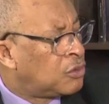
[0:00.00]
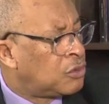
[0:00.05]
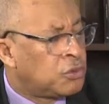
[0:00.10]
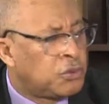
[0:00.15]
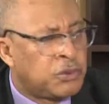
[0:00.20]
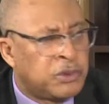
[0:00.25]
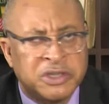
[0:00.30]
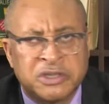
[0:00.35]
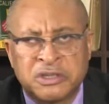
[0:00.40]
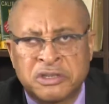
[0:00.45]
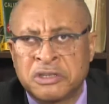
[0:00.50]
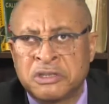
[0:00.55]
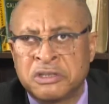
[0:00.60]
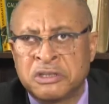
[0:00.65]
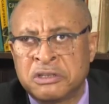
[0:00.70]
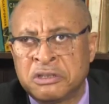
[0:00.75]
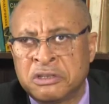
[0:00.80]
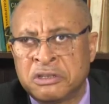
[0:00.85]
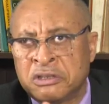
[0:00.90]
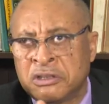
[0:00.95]
we
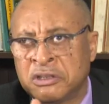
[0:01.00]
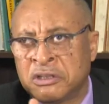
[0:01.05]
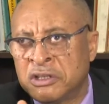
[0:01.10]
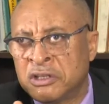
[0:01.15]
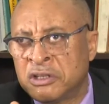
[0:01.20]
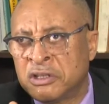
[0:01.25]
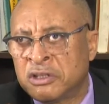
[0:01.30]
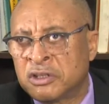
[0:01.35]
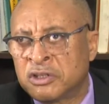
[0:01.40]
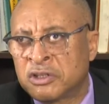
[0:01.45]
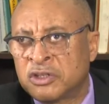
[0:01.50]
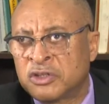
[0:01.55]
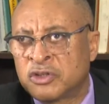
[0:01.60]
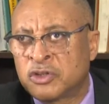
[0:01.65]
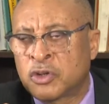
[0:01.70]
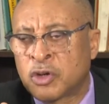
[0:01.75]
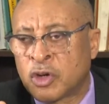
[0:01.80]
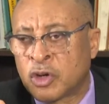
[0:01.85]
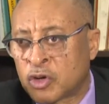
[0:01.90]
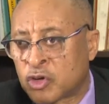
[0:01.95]
see
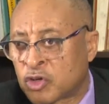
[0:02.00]
so-called